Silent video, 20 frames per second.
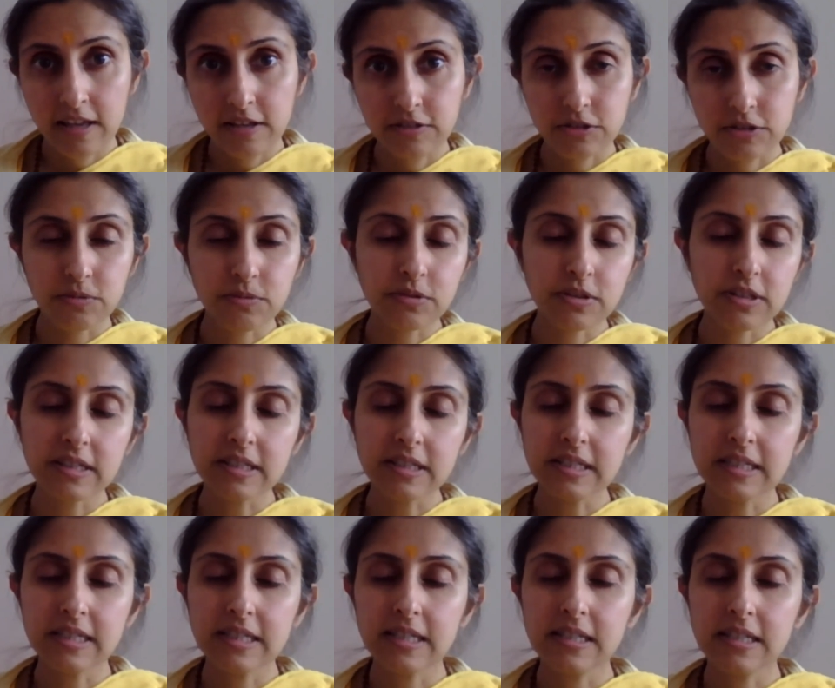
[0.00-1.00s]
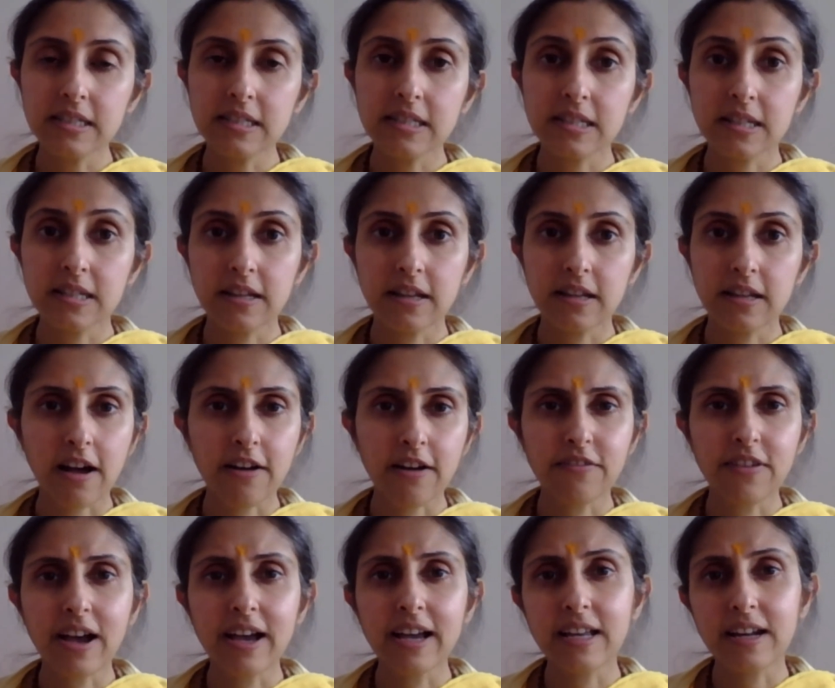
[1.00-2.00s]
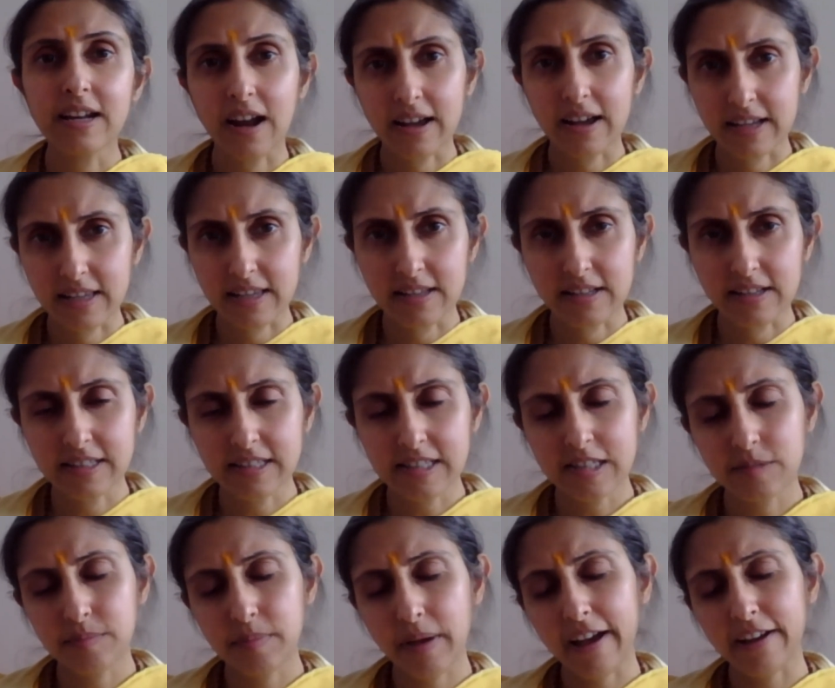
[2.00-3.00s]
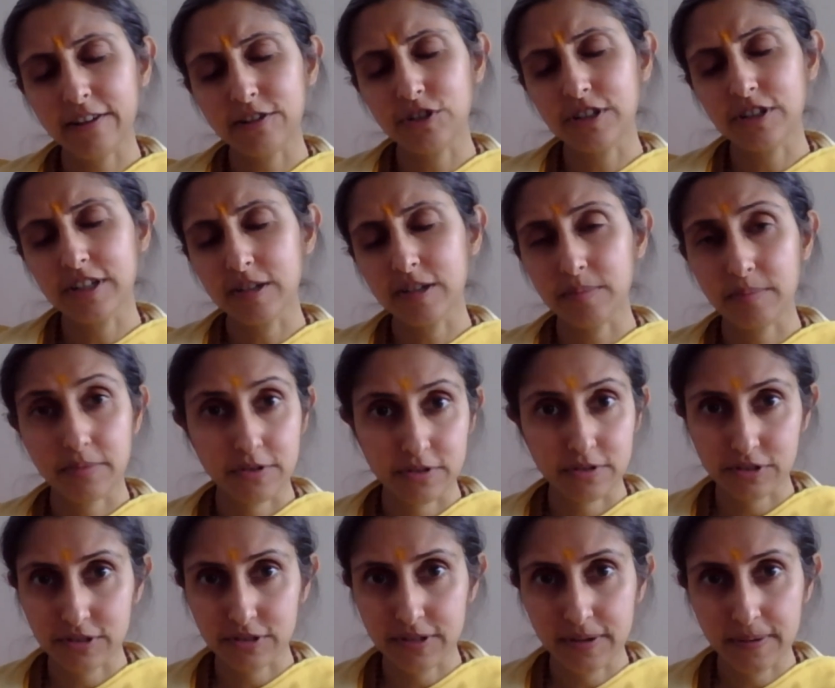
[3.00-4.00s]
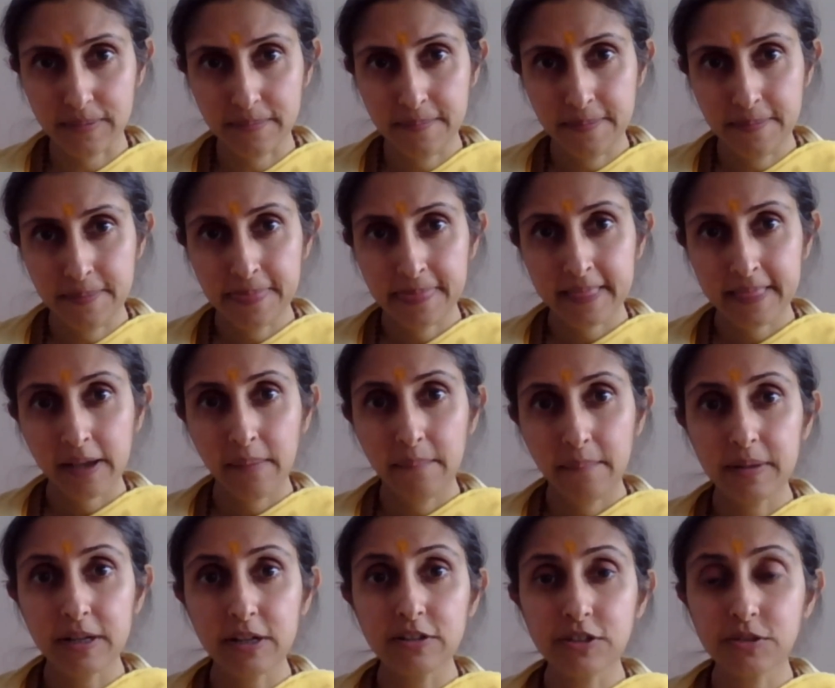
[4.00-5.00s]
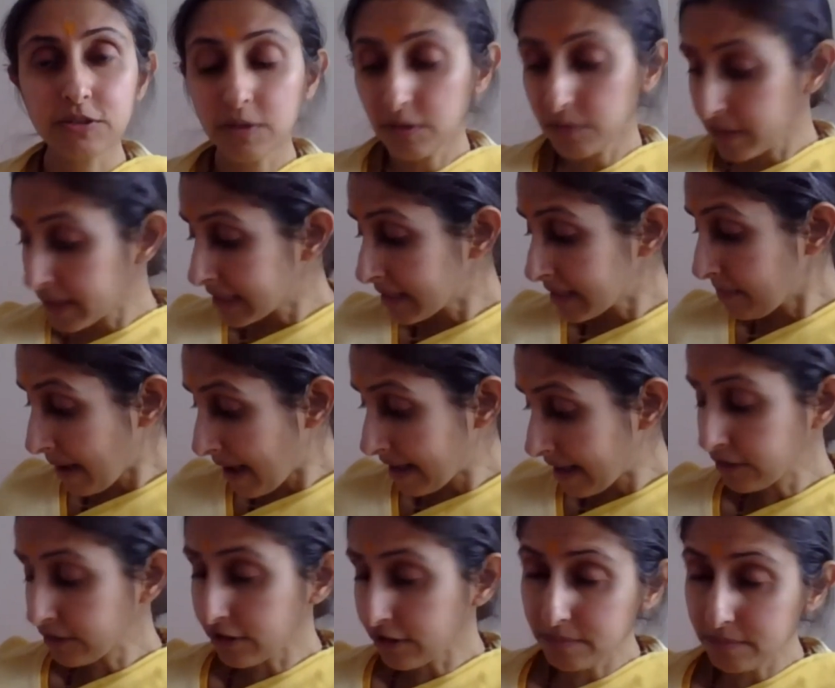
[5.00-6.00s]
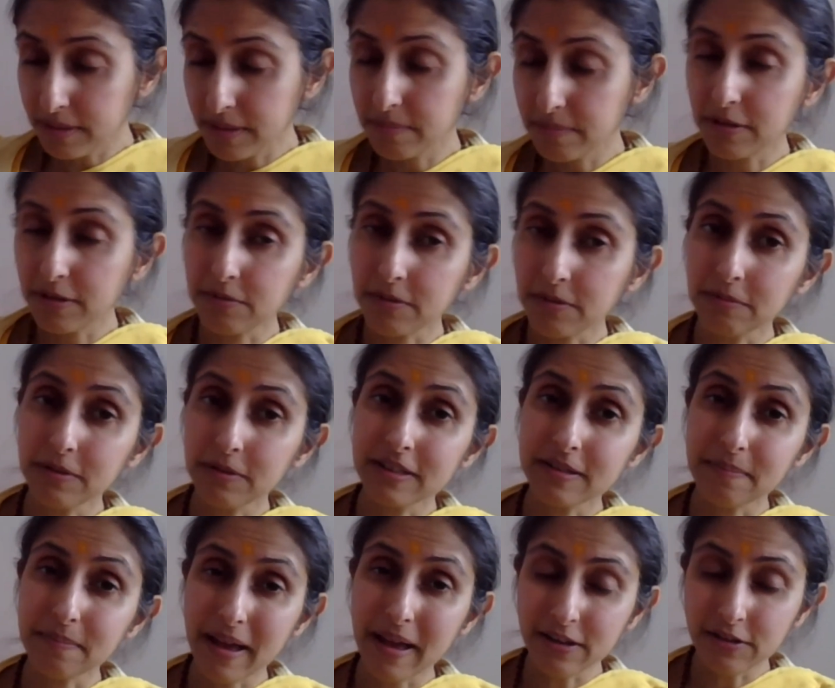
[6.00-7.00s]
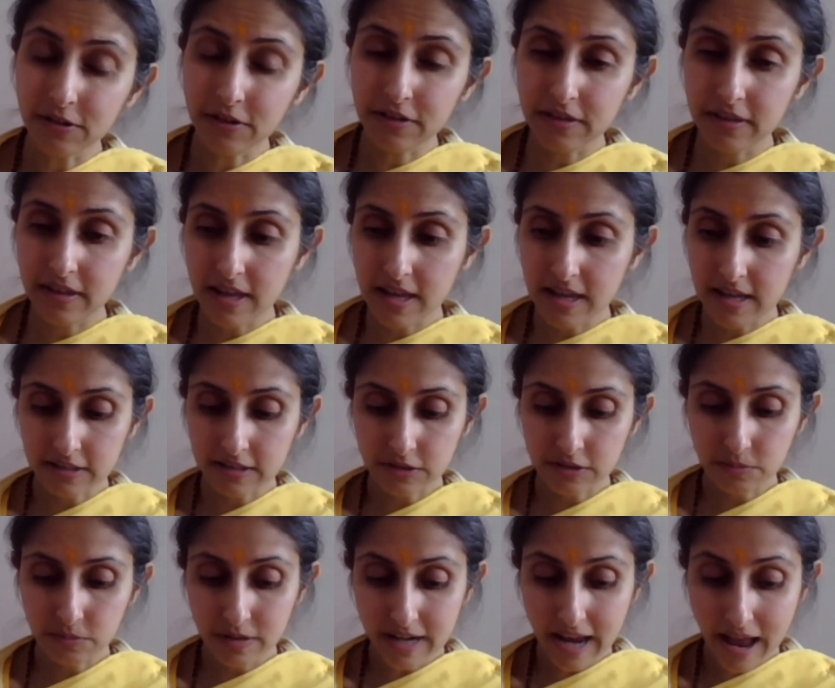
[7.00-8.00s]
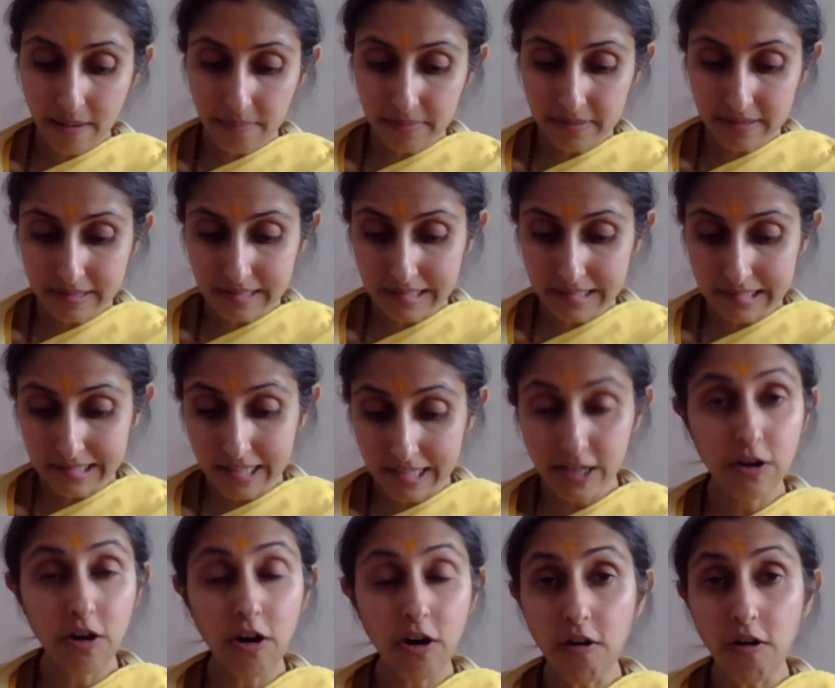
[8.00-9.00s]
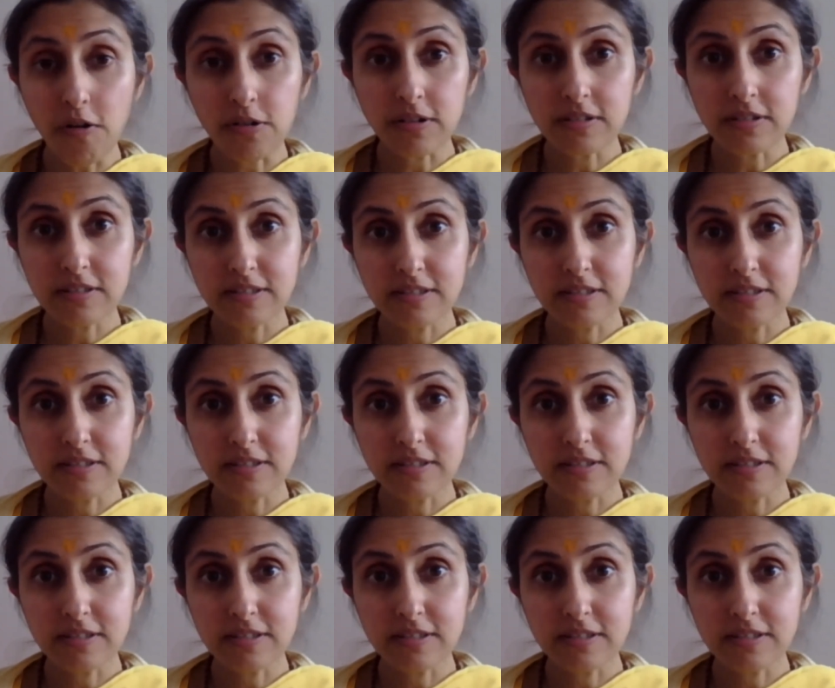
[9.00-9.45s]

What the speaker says: So this is a vairagi, dispassionate person. Because when we depend on people, when we depend on things, what happens is they go.